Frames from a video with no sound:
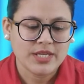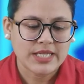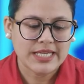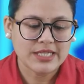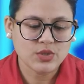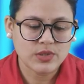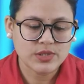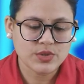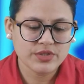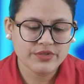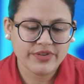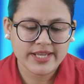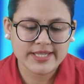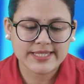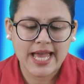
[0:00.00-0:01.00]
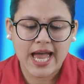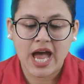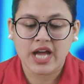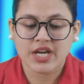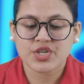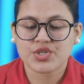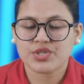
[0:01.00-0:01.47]
It also defines the
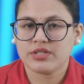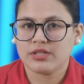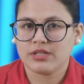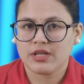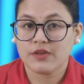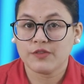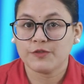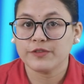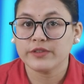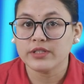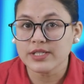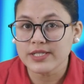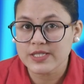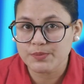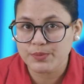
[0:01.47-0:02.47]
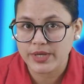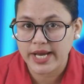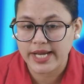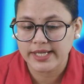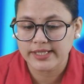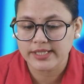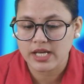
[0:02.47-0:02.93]
action if the
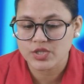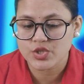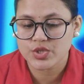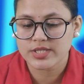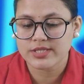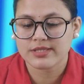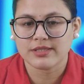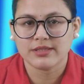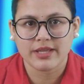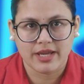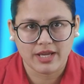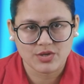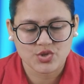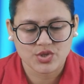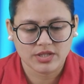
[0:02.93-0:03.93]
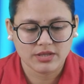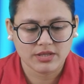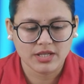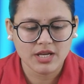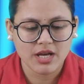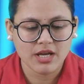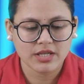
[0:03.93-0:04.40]
sprite touches the edge.
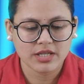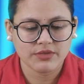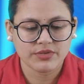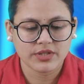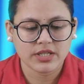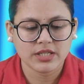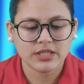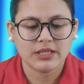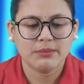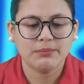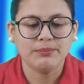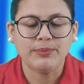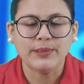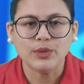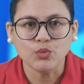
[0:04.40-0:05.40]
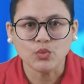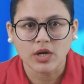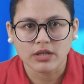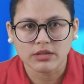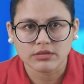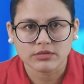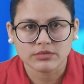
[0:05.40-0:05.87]
They are given in blue
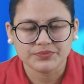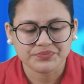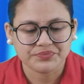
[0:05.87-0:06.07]
color.